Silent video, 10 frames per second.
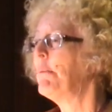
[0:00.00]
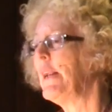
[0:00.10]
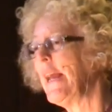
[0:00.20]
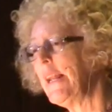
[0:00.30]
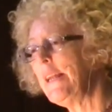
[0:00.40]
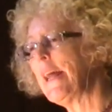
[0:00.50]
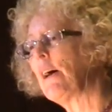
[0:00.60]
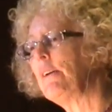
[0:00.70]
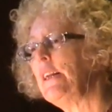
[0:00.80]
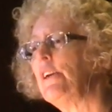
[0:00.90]
But Annie
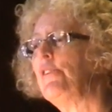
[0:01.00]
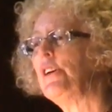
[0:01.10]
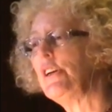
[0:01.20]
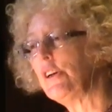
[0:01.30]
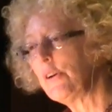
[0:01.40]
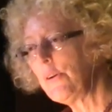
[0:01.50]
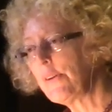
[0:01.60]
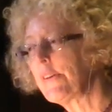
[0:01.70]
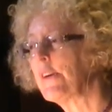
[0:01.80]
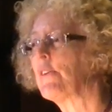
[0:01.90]
now needed to
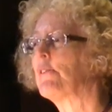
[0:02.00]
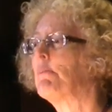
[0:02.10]
use those